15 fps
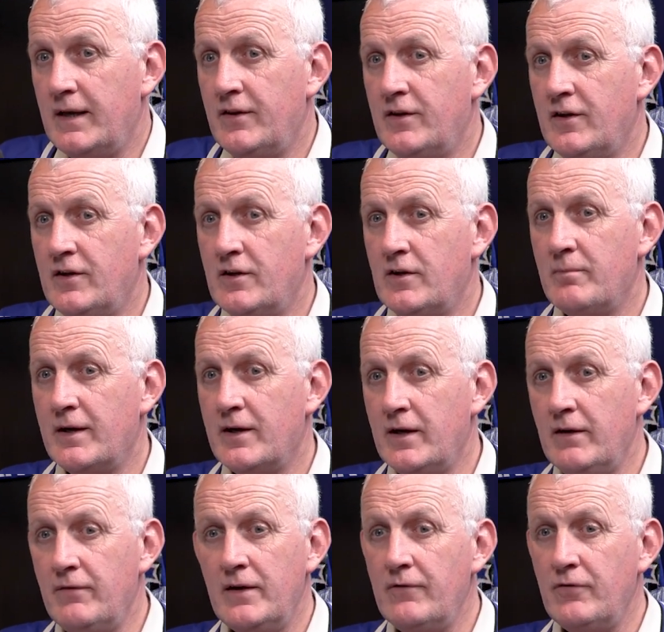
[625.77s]
It is no matter,
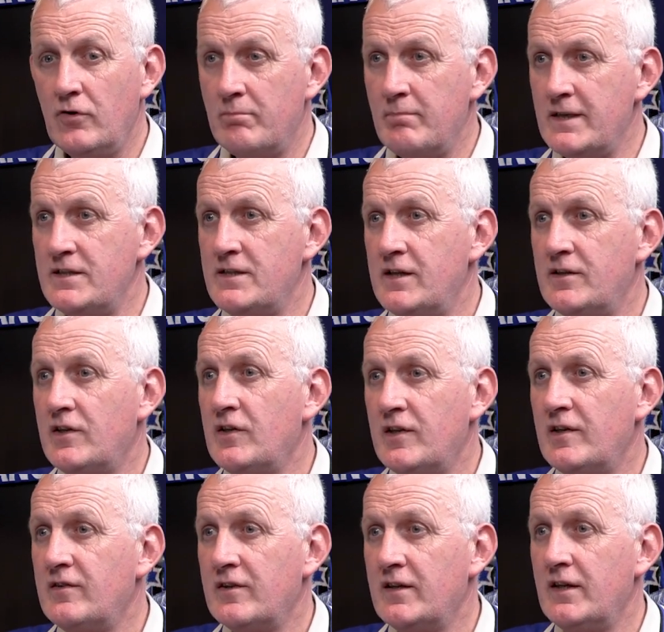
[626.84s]
even if you're Manchester
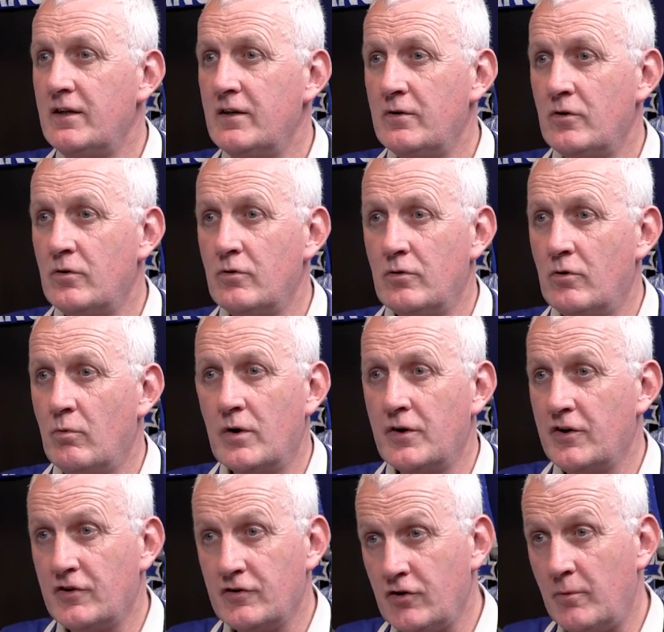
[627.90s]
City or one of
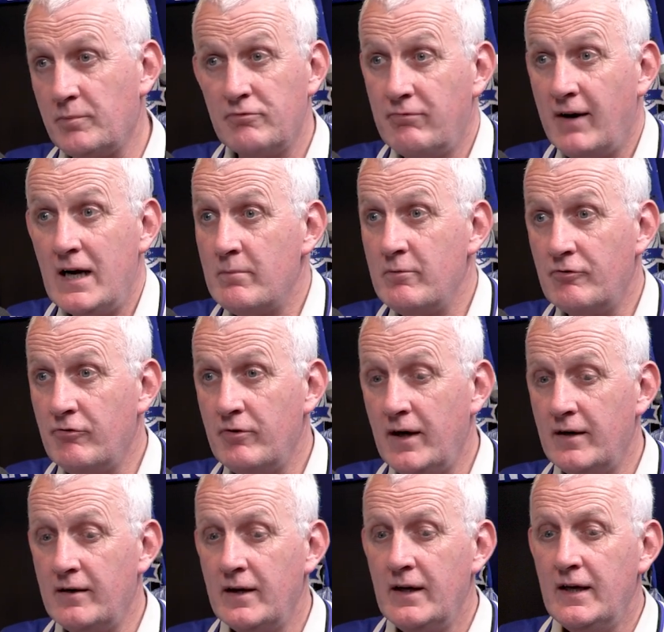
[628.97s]
the top, Real Madrid,